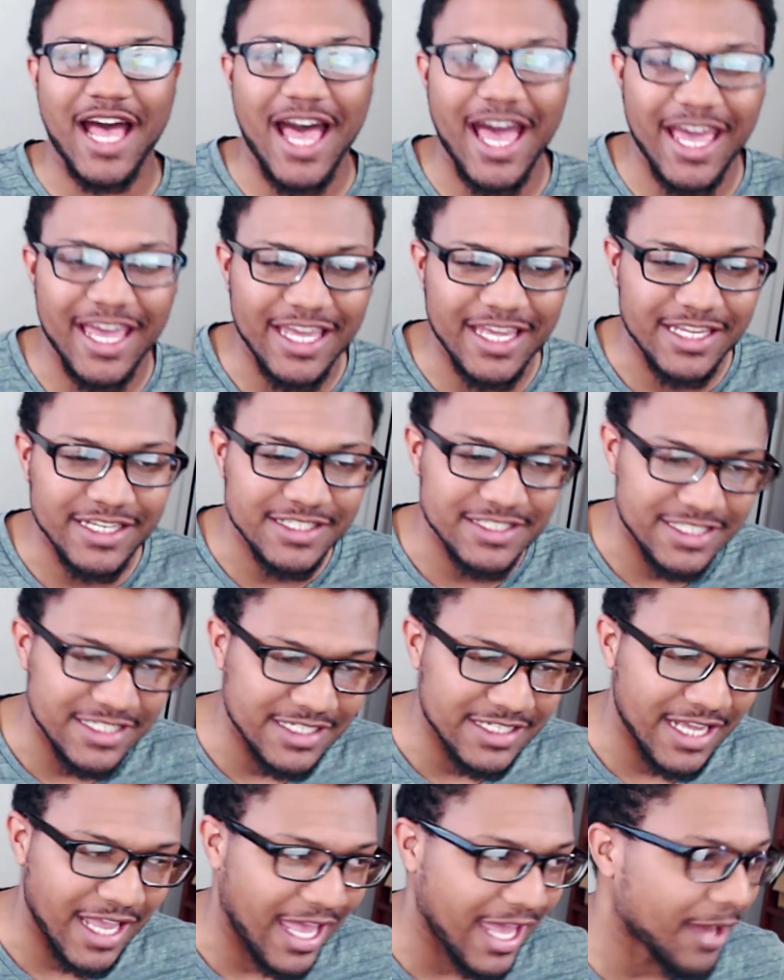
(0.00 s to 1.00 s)
I
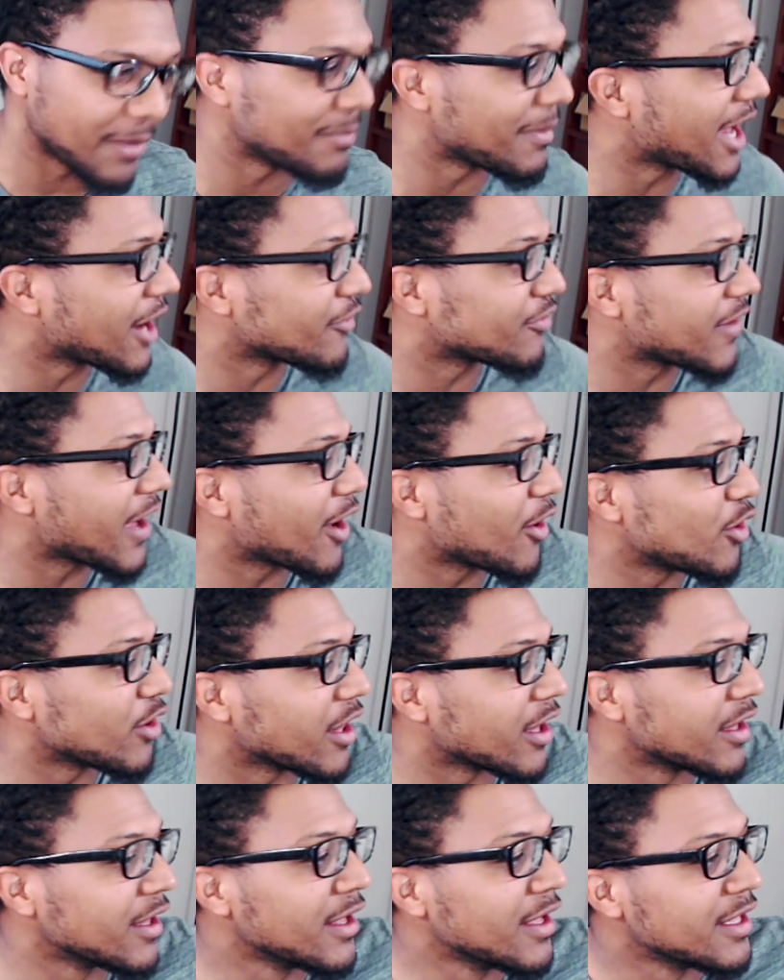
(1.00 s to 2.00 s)
indeed am. Matter of fact, hold on.